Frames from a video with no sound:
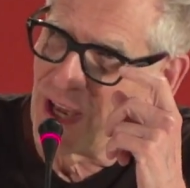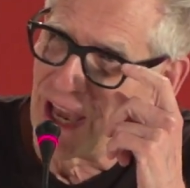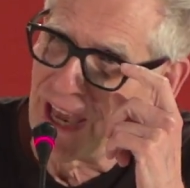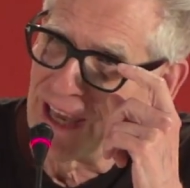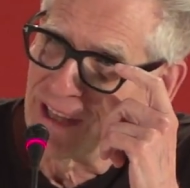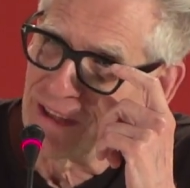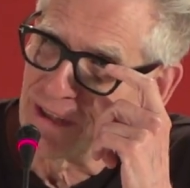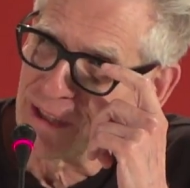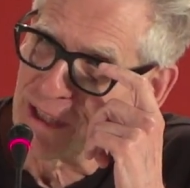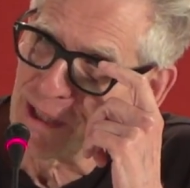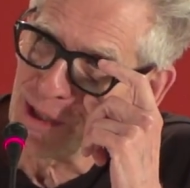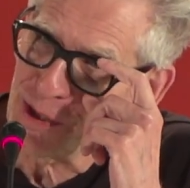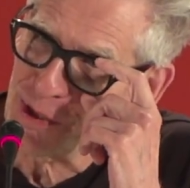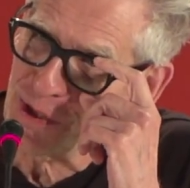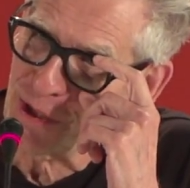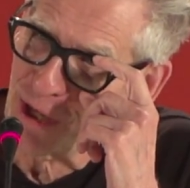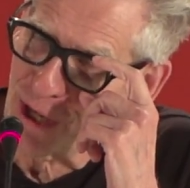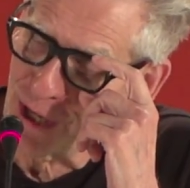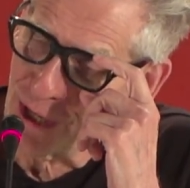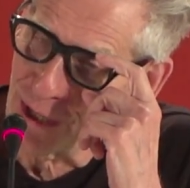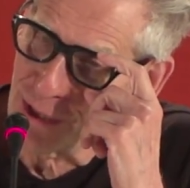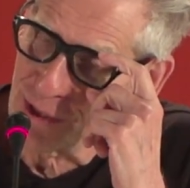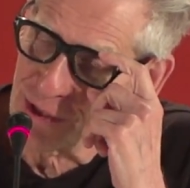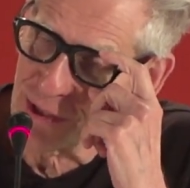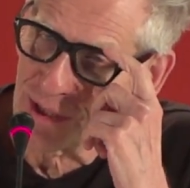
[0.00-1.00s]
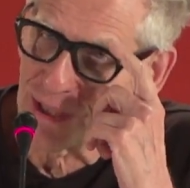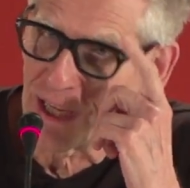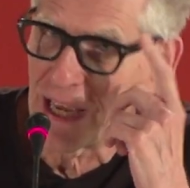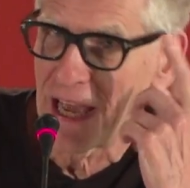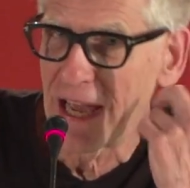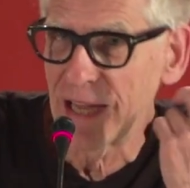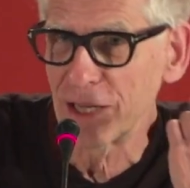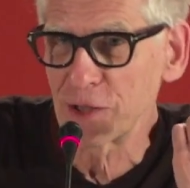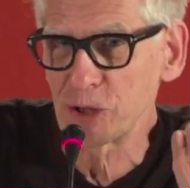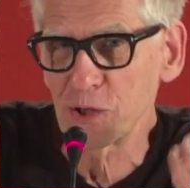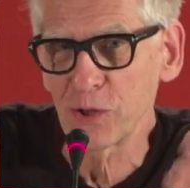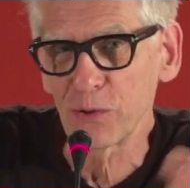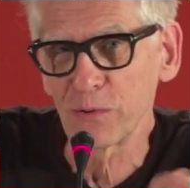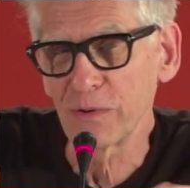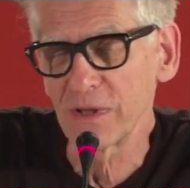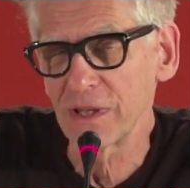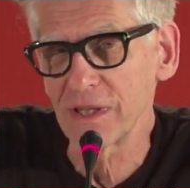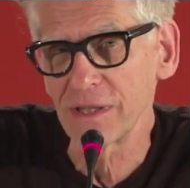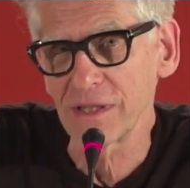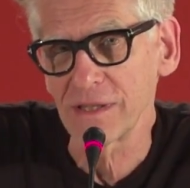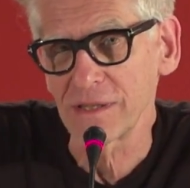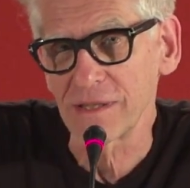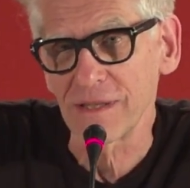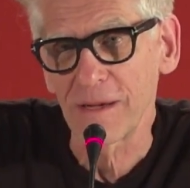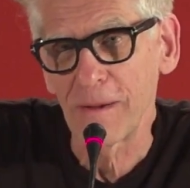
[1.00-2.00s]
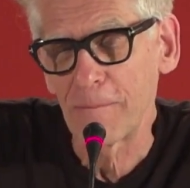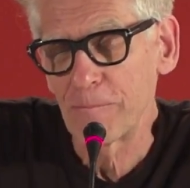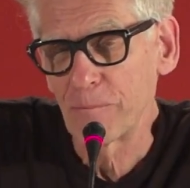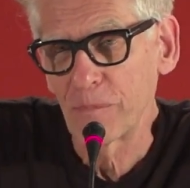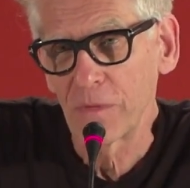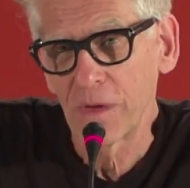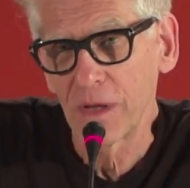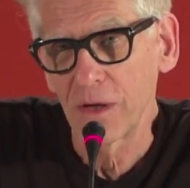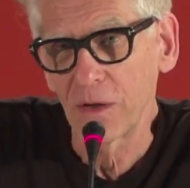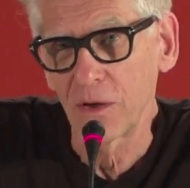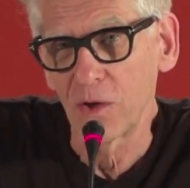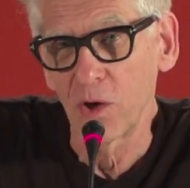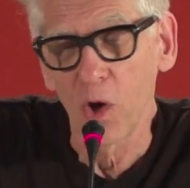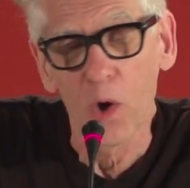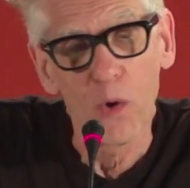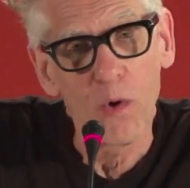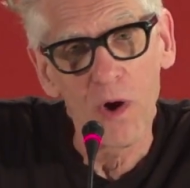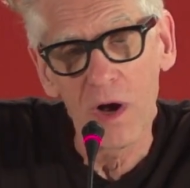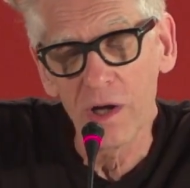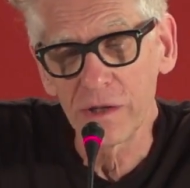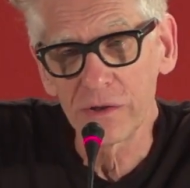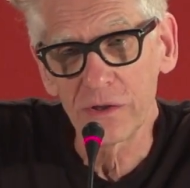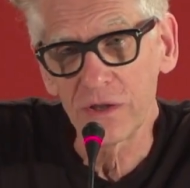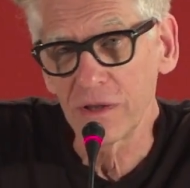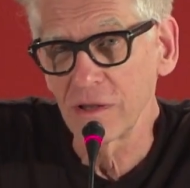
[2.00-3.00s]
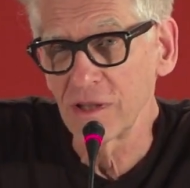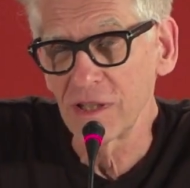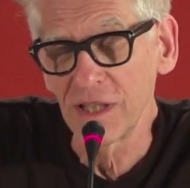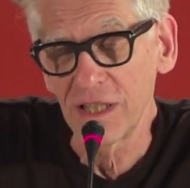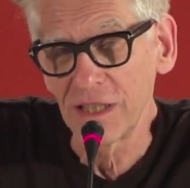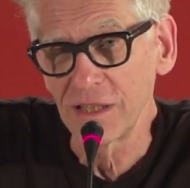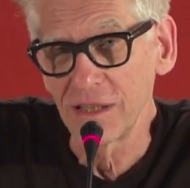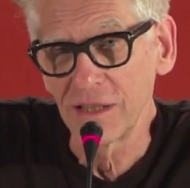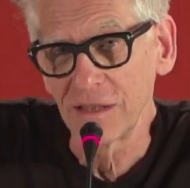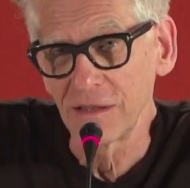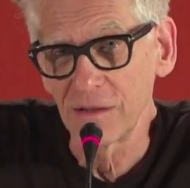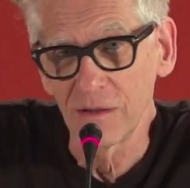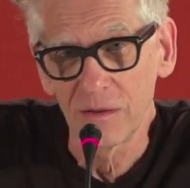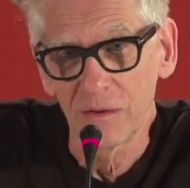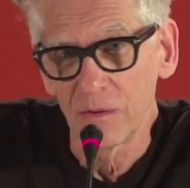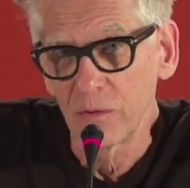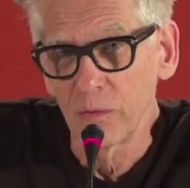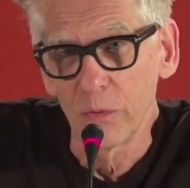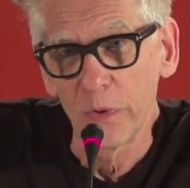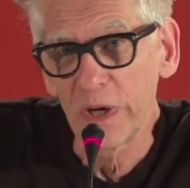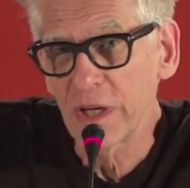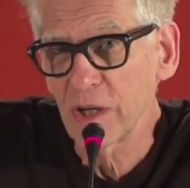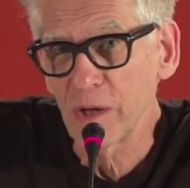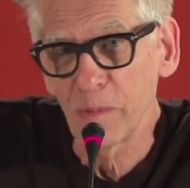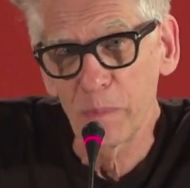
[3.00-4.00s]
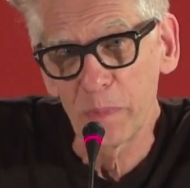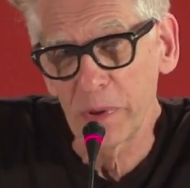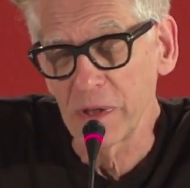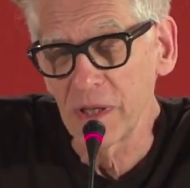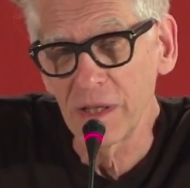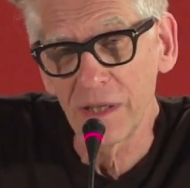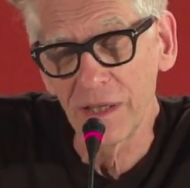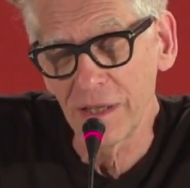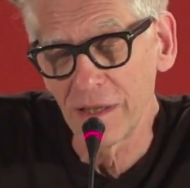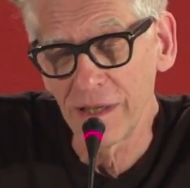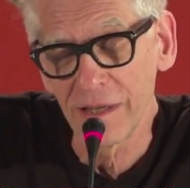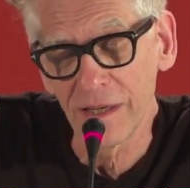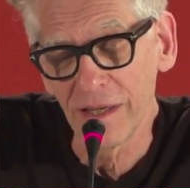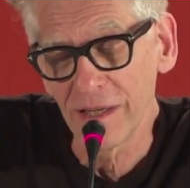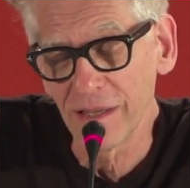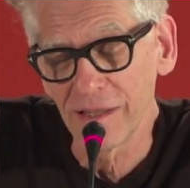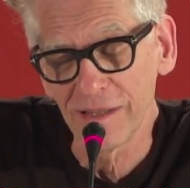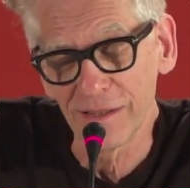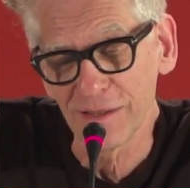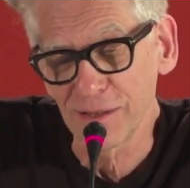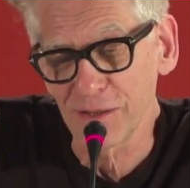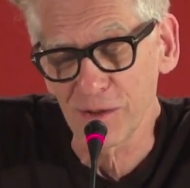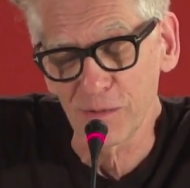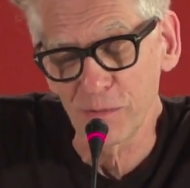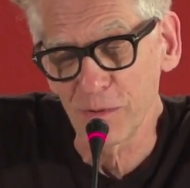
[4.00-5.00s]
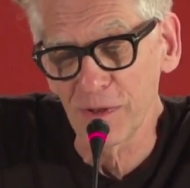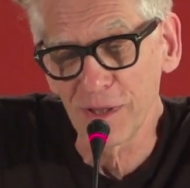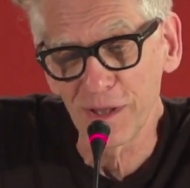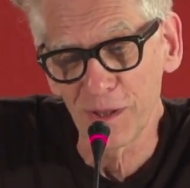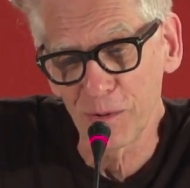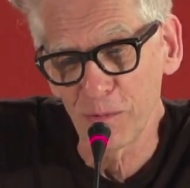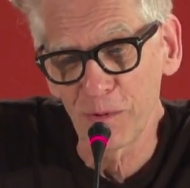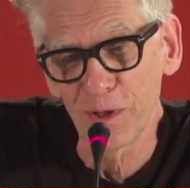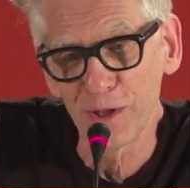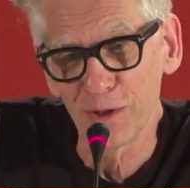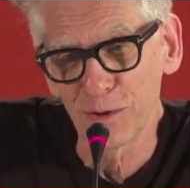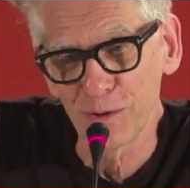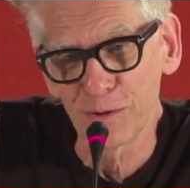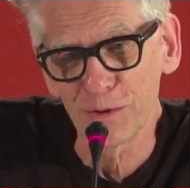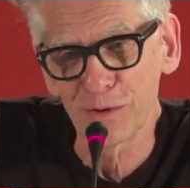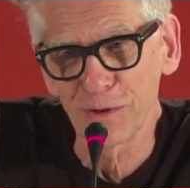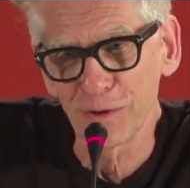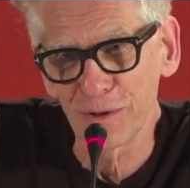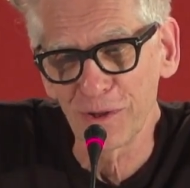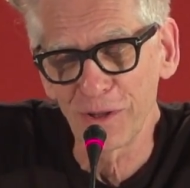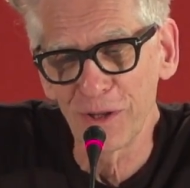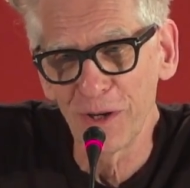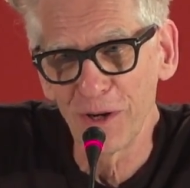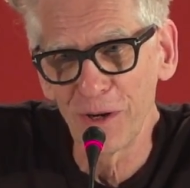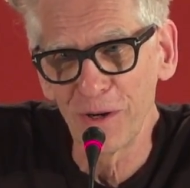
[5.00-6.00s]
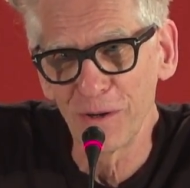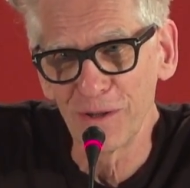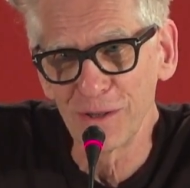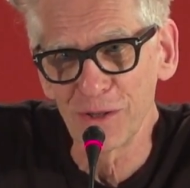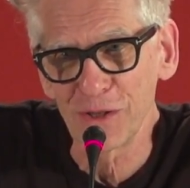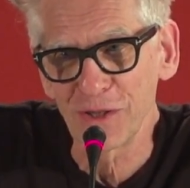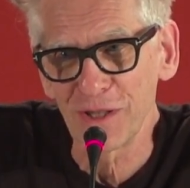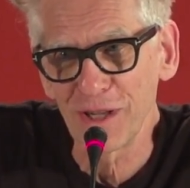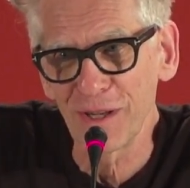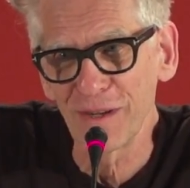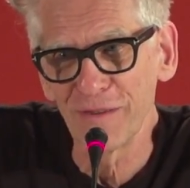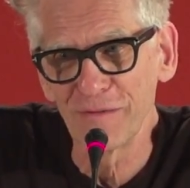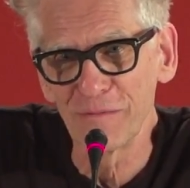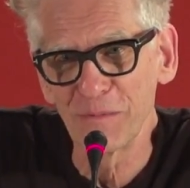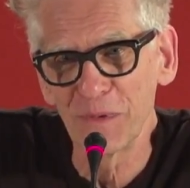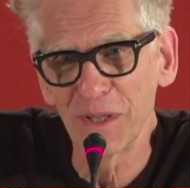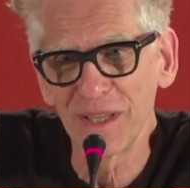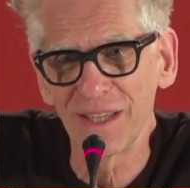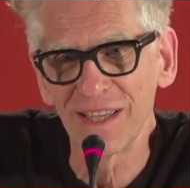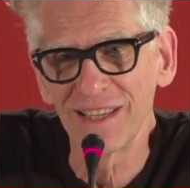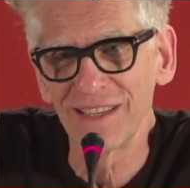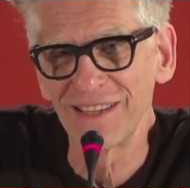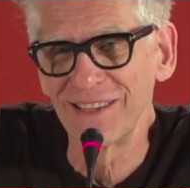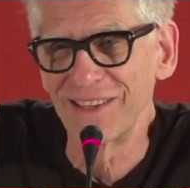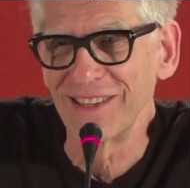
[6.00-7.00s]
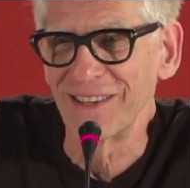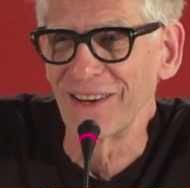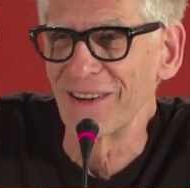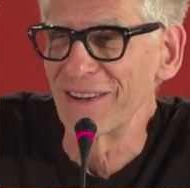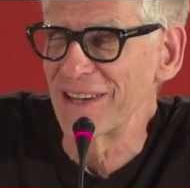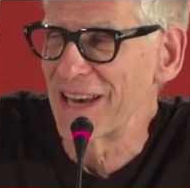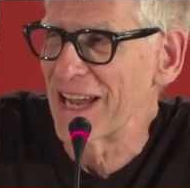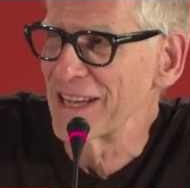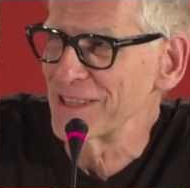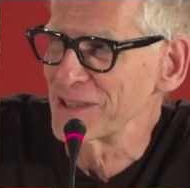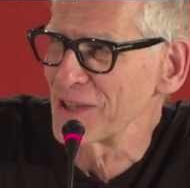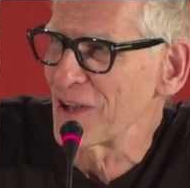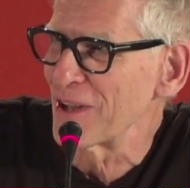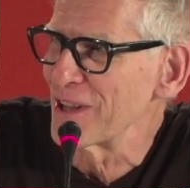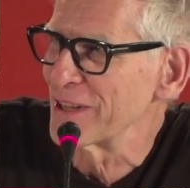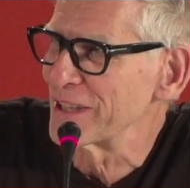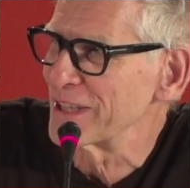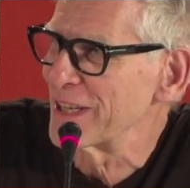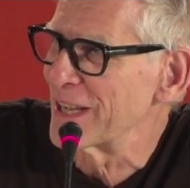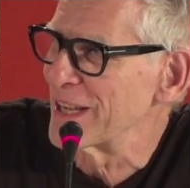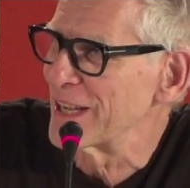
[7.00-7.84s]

and these days the answer is go on to the Wikipedia is really where you should go instead of me. It has all the